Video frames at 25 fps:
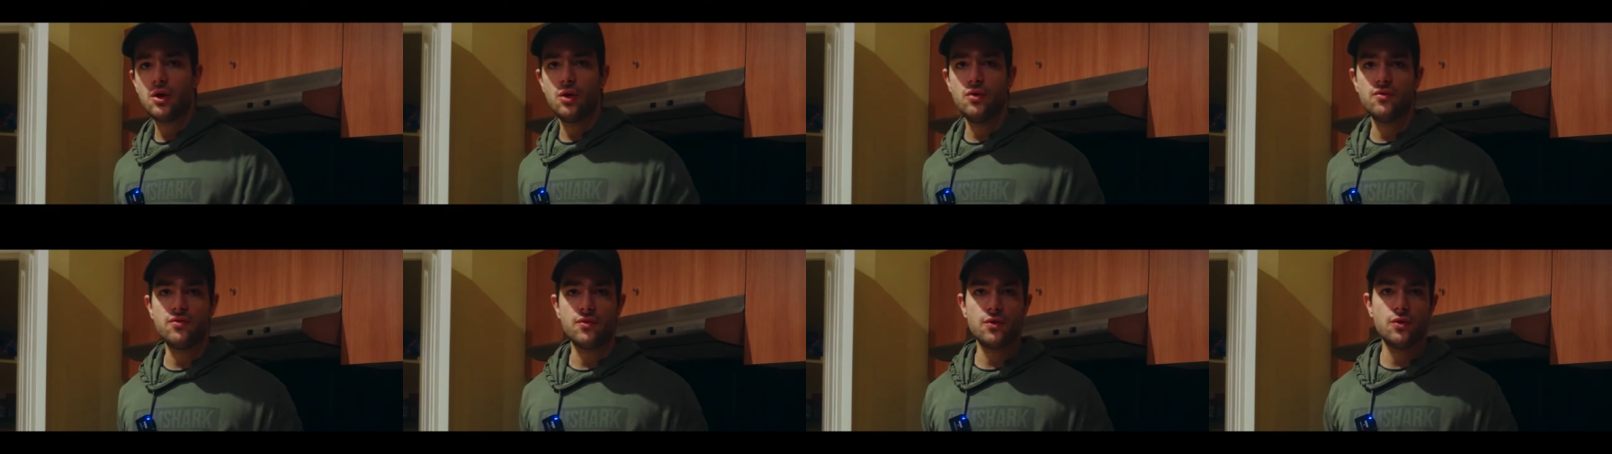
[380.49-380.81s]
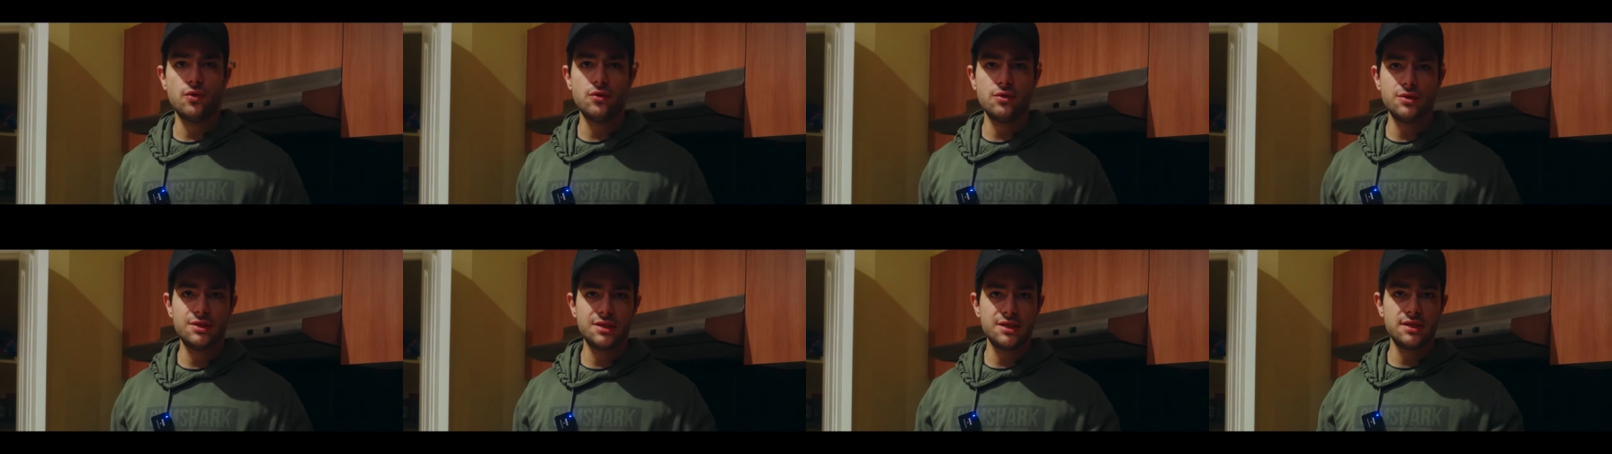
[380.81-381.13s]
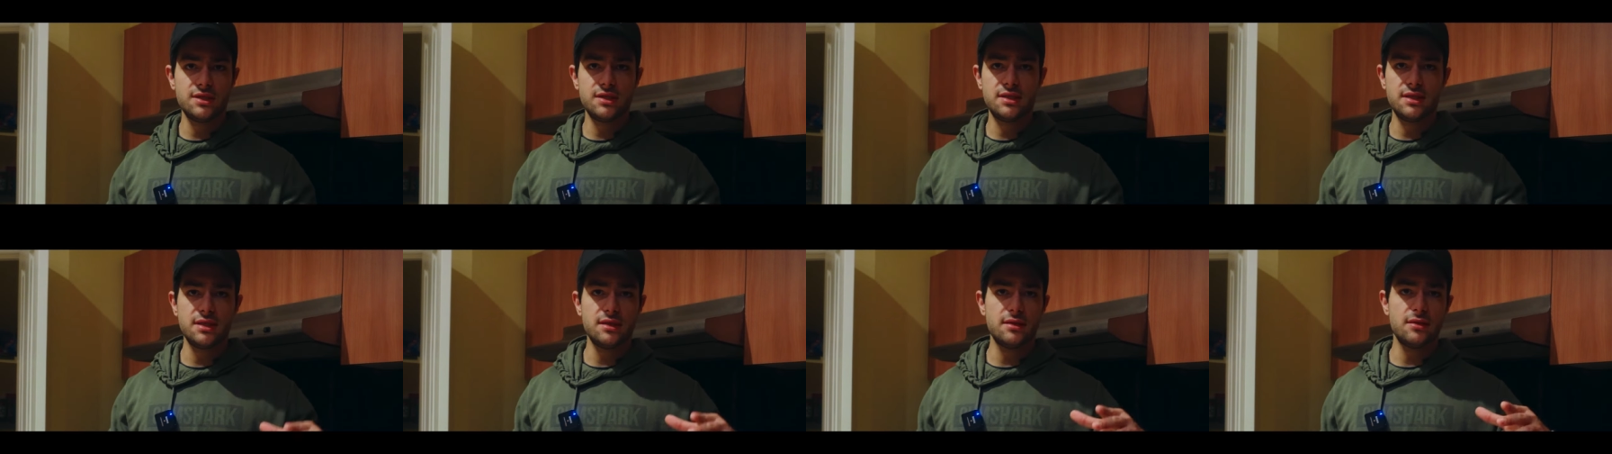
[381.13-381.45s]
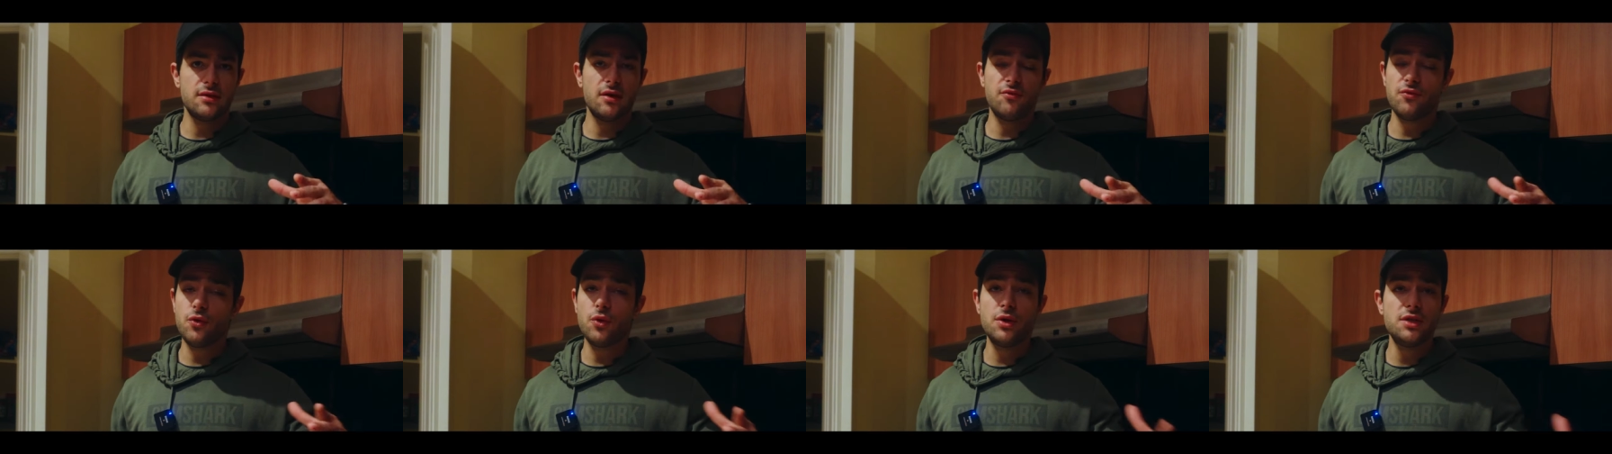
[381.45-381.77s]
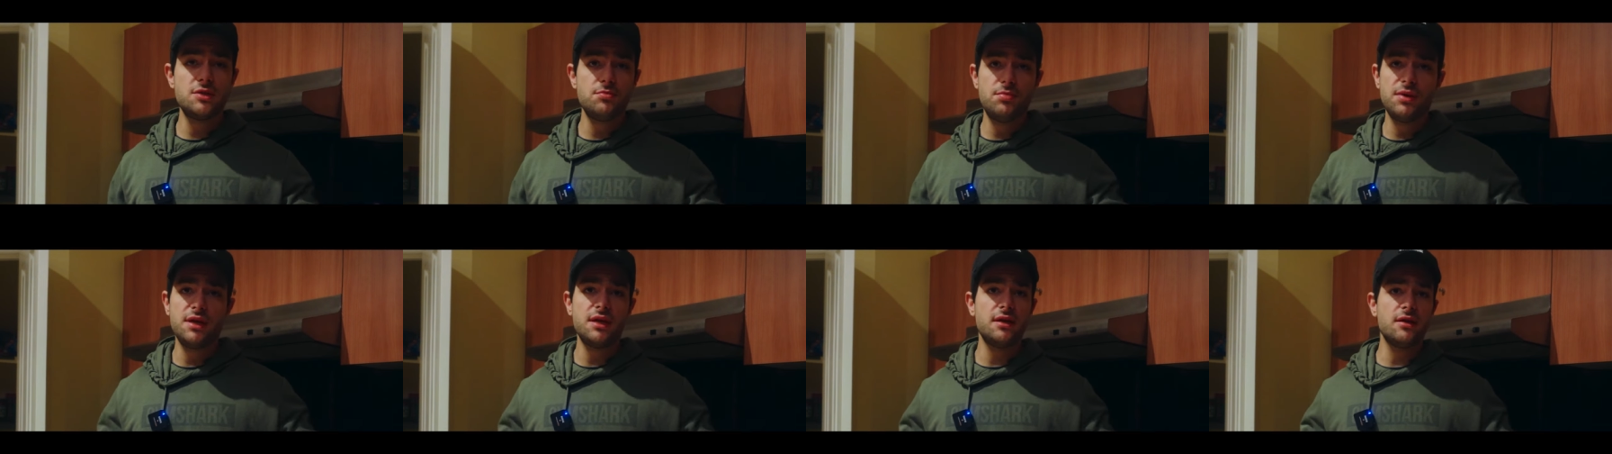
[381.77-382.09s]
overall just to, uh, I've
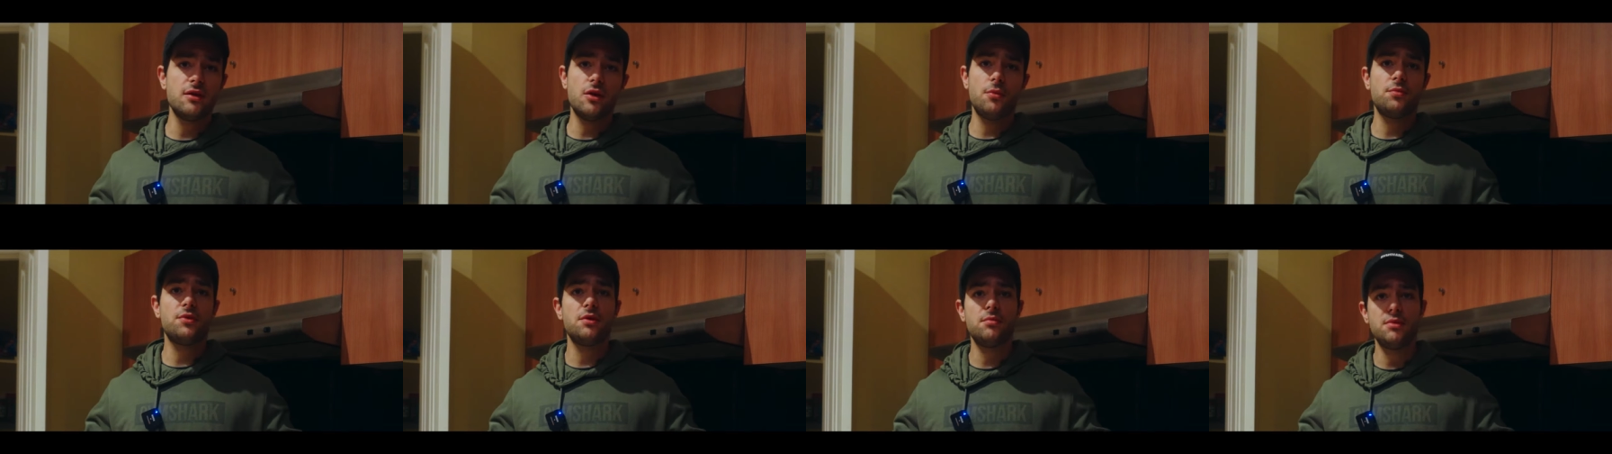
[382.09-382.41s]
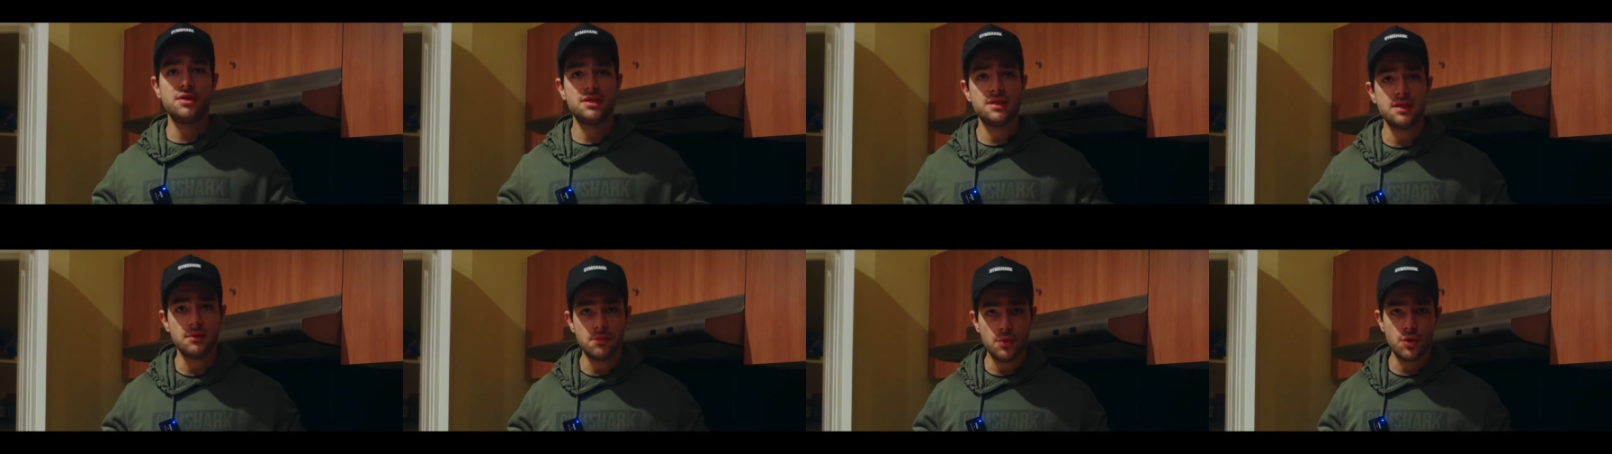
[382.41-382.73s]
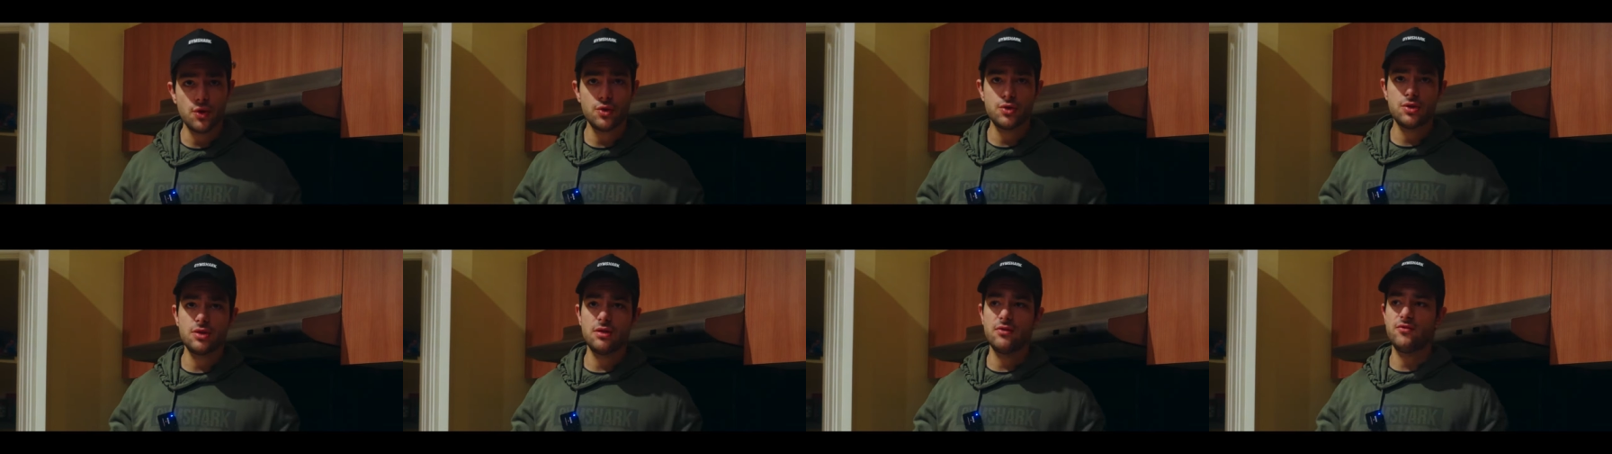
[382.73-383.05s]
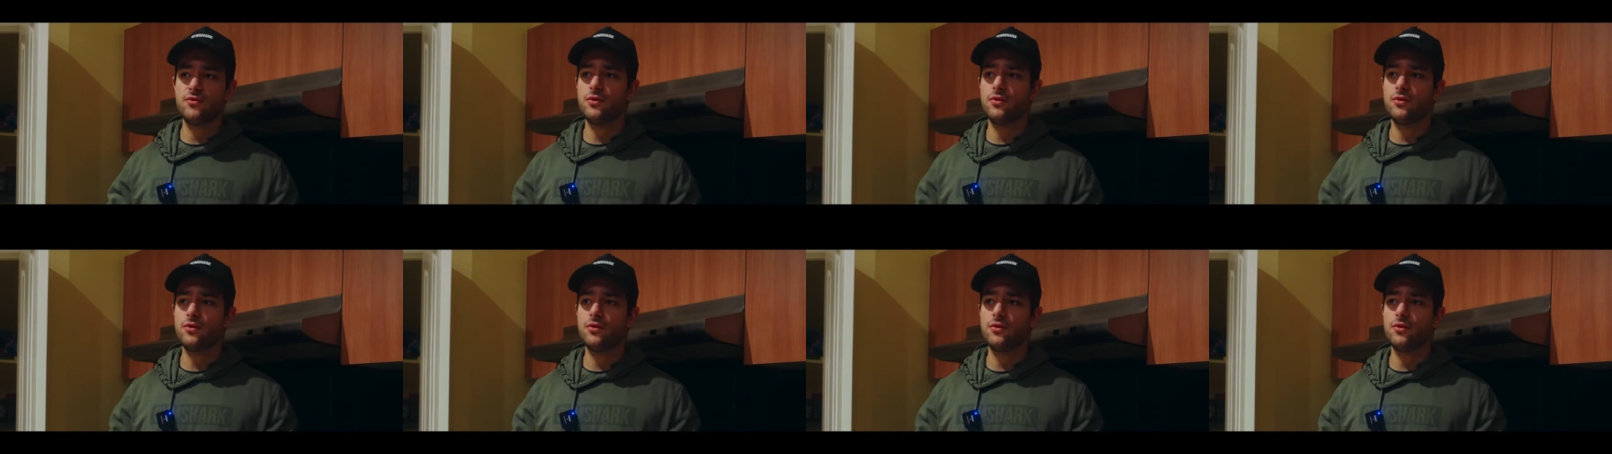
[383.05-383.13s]
always been an optimistic person.